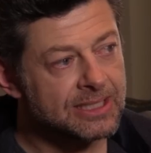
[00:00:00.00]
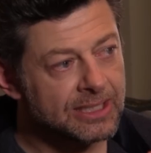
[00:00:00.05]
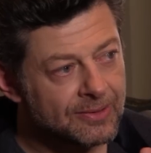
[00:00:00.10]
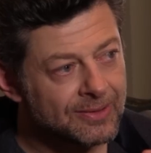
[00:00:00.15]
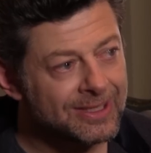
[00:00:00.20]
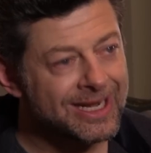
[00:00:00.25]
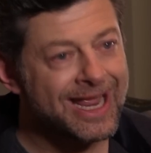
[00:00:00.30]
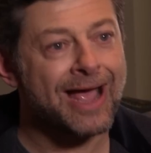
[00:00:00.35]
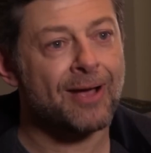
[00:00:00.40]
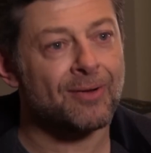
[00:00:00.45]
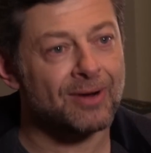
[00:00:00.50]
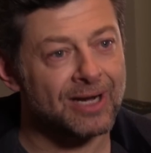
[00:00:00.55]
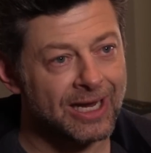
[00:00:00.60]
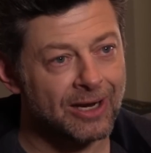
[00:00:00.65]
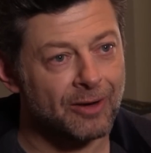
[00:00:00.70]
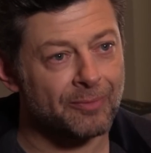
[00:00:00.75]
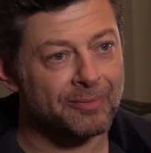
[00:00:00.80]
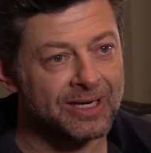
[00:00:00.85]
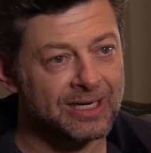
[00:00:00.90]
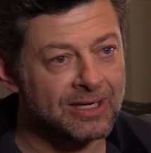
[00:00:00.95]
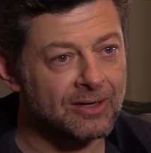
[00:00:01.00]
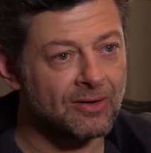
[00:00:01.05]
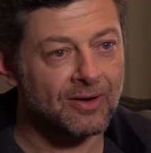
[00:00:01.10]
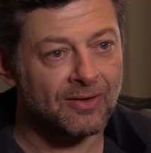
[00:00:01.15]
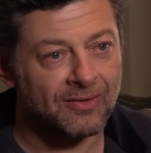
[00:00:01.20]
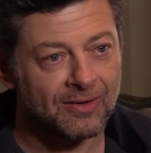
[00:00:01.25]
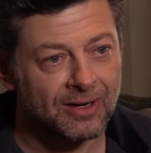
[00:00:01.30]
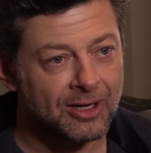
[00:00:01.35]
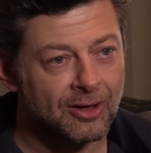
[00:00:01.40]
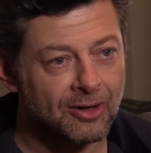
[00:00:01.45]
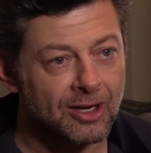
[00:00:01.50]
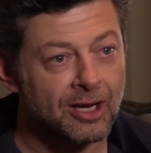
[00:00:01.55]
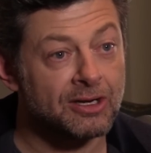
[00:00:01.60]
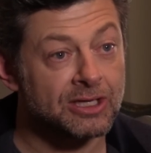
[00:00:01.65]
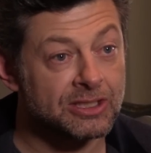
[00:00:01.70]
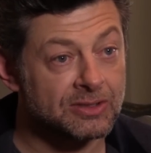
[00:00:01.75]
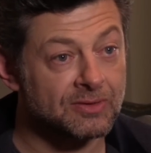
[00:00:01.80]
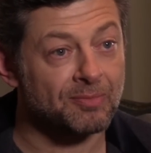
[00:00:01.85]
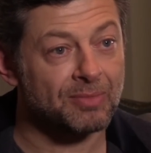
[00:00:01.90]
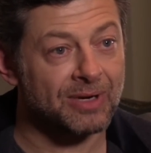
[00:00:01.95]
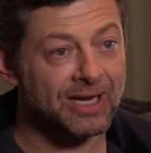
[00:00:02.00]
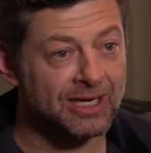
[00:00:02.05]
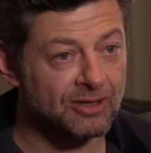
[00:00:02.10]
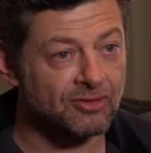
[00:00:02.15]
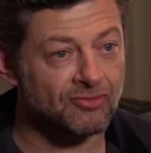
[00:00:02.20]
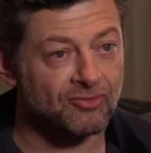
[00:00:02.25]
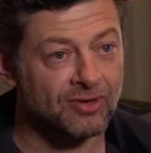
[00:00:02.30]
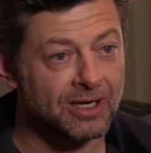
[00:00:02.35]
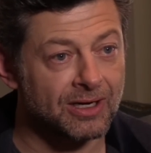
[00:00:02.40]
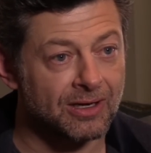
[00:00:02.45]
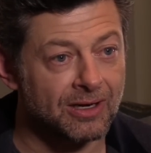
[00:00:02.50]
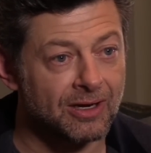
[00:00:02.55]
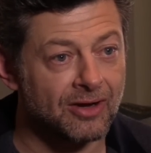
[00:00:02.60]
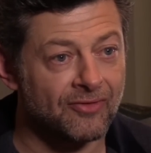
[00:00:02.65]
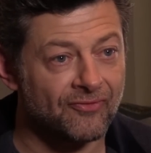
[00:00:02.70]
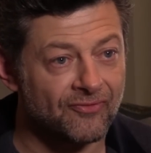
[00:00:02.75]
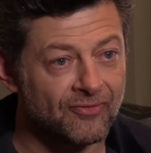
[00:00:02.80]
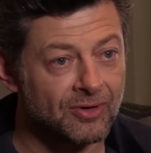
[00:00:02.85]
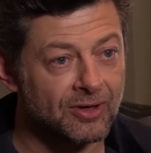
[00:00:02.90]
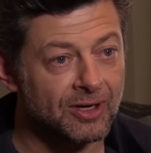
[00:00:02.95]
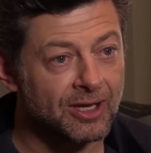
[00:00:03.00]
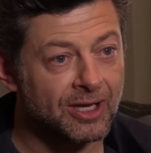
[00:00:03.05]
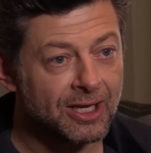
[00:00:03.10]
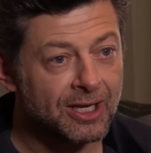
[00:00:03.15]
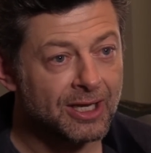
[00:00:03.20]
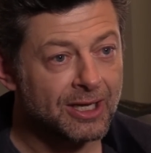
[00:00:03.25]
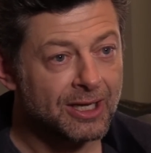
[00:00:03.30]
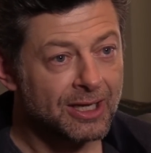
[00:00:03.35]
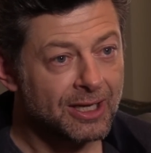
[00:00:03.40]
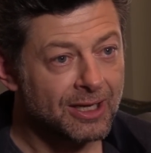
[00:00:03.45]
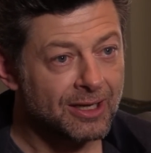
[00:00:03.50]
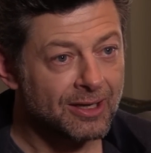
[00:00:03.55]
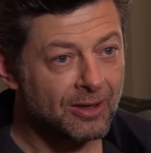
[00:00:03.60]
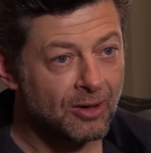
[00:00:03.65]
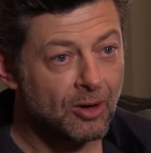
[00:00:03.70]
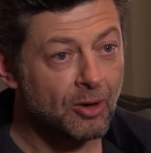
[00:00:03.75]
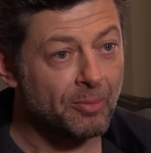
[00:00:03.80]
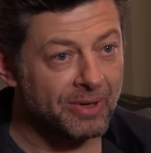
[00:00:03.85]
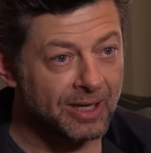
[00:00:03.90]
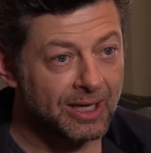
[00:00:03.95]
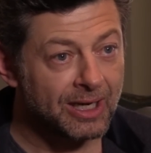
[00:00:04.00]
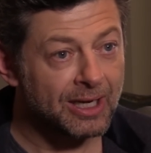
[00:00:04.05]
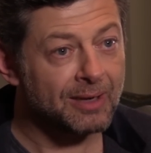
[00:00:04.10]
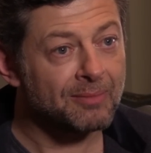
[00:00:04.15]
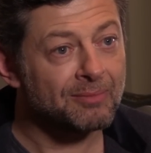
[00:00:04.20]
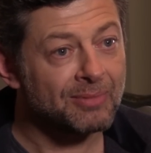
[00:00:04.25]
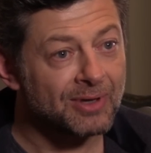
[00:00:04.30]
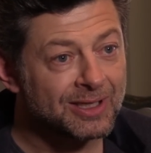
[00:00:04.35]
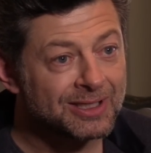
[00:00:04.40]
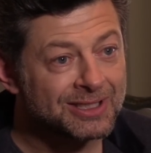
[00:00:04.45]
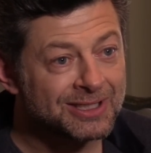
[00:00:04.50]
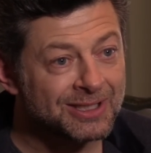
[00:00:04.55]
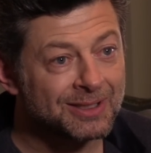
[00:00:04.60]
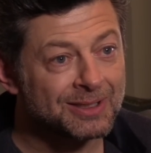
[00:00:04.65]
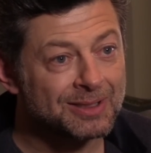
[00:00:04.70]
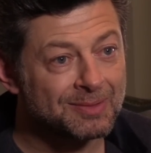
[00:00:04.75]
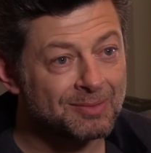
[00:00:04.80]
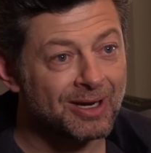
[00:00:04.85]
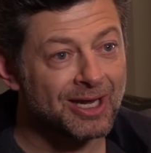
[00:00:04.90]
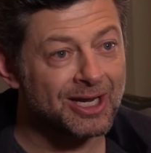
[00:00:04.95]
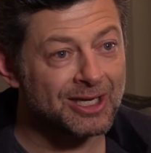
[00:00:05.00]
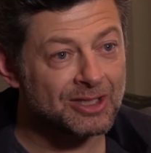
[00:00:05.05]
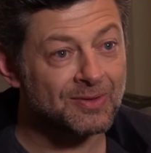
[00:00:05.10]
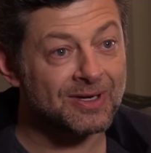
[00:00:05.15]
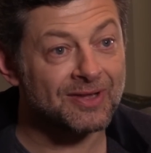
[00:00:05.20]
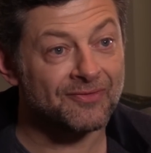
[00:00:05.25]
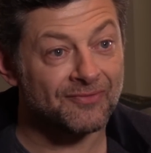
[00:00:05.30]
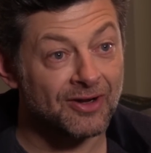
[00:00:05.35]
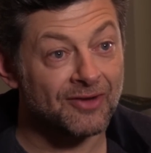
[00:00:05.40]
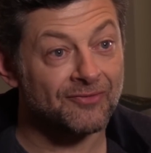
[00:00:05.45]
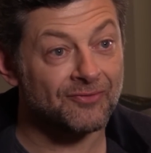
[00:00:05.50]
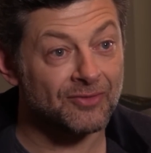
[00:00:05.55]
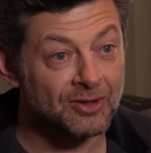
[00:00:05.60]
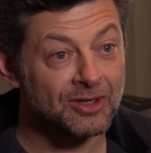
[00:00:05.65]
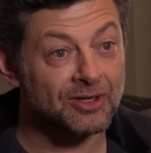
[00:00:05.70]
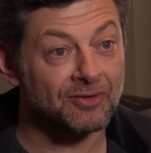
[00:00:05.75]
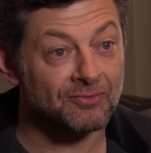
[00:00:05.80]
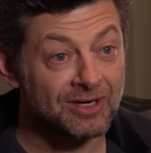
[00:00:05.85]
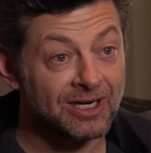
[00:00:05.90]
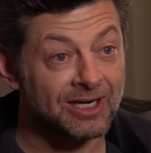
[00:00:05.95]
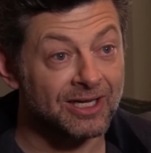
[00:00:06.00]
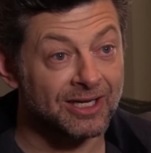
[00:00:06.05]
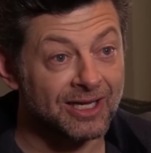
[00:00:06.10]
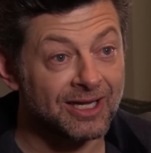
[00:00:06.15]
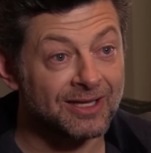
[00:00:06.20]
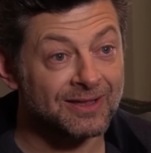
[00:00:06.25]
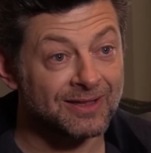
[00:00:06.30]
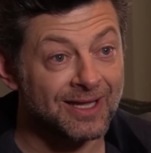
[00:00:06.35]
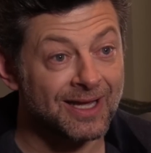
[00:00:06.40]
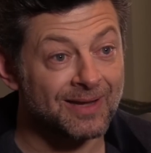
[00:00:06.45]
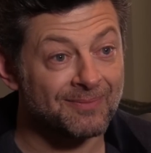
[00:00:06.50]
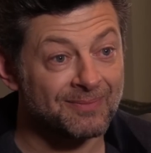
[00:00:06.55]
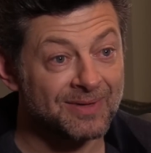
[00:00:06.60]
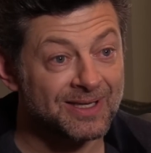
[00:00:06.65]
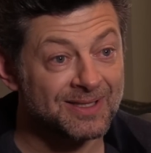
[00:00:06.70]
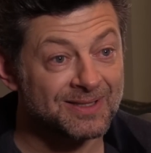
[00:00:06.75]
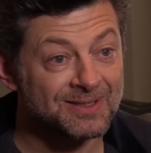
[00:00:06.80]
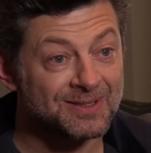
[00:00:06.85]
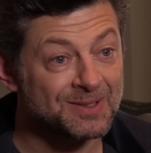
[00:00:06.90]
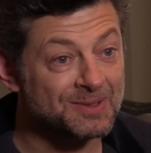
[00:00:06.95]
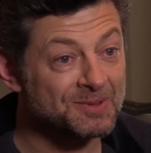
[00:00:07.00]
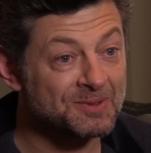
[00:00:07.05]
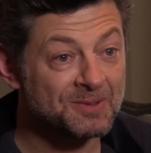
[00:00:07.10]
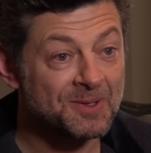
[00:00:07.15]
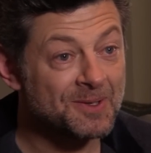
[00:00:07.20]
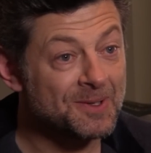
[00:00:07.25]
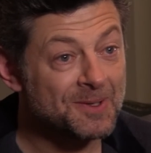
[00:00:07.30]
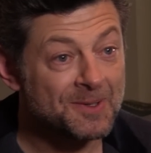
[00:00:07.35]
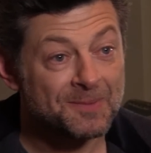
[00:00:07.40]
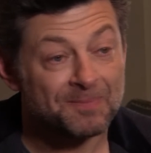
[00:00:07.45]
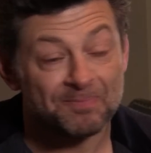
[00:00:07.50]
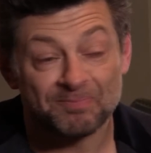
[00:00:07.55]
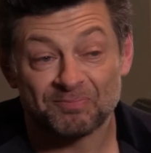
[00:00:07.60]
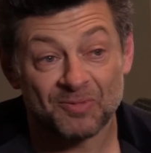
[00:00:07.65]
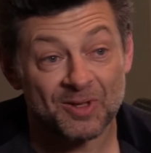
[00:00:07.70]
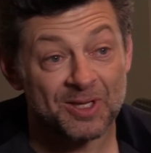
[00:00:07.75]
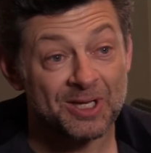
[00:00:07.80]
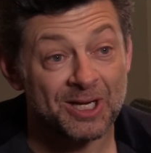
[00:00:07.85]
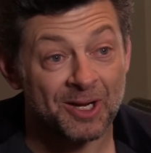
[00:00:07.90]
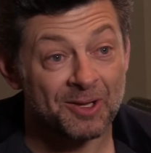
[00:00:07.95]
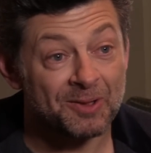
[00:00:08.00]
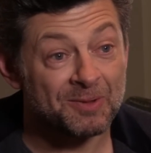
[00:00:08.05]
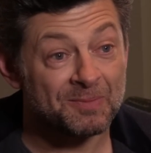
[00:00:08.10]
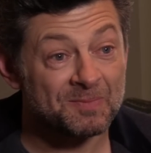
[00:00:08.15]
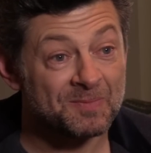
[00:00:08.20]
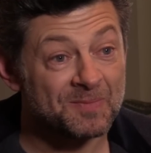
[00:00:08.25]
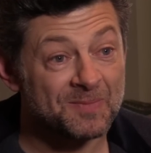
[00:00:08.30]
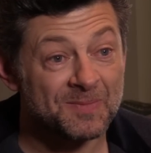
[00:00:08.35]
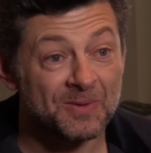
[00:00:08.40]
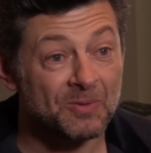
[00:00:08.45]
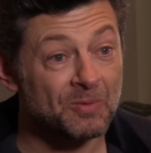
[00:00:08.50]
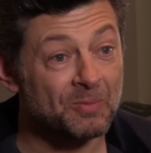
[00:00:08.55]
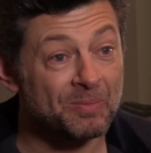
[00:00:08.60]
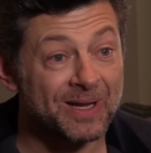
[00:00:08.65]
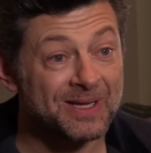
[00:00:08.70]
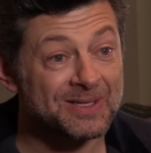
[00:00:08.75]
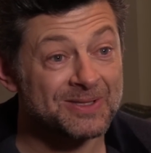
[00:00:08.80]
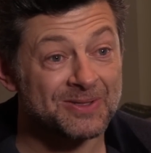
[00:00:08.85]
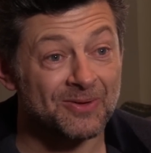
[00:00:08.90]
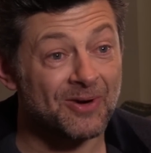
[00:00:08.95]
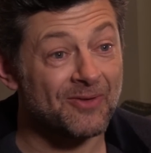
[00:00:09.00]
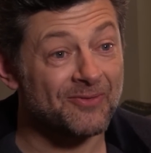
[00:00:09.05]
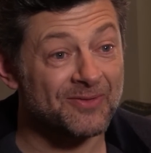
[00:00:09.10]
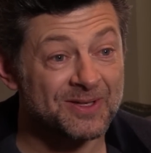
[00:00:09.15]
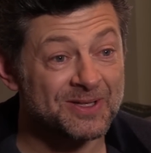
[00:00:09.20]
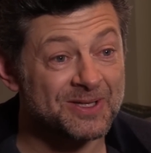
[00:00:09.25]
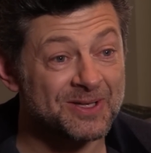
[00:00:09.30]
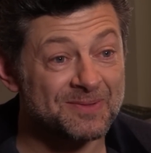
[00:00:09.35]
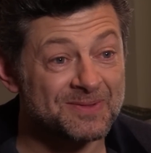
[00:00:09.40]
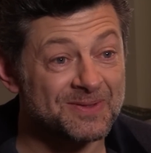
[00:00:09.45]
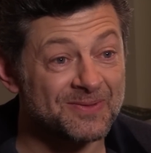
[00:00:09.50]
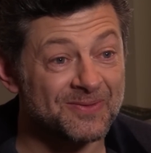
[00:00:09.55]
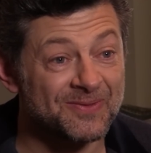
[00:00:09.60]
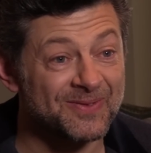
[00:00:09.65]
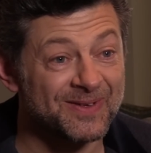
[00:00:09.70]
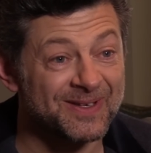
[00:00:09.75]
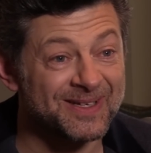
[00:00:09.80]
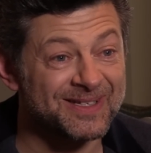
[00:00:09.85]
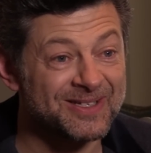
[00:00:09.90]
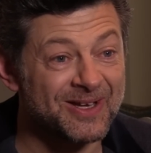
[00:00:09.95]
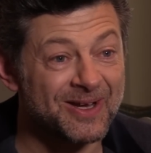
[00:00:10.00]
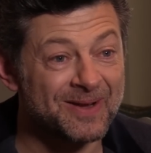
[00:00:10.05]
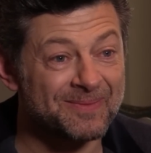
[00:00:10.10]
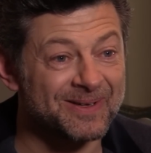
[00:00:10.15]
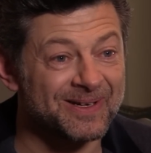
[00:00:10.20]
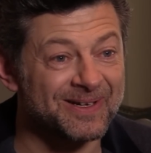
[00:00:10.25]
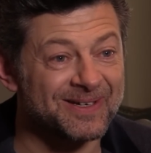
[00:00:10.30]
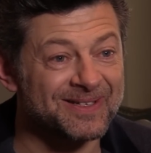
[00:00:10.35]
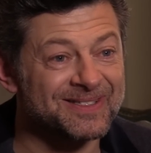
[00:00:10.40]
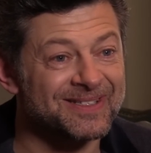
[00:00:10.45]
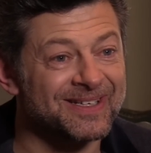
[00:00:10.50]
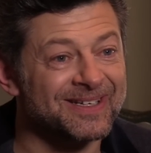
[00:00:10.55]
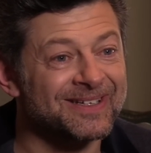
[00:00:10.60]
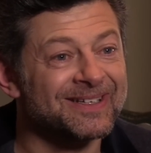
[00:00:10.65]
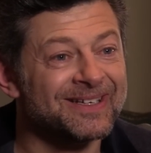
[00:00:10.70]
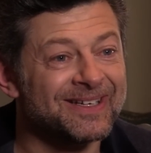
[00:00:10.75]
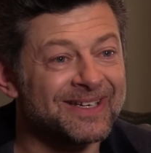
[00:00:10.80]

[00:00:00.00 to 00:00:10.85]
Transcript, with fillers: going to now allow me not, uh, not only to have played a three and a half foot hobbit, but uh, to play a twenty-five foot gorilla. And that means, you know, all bets are off in terms of uh, typecasting.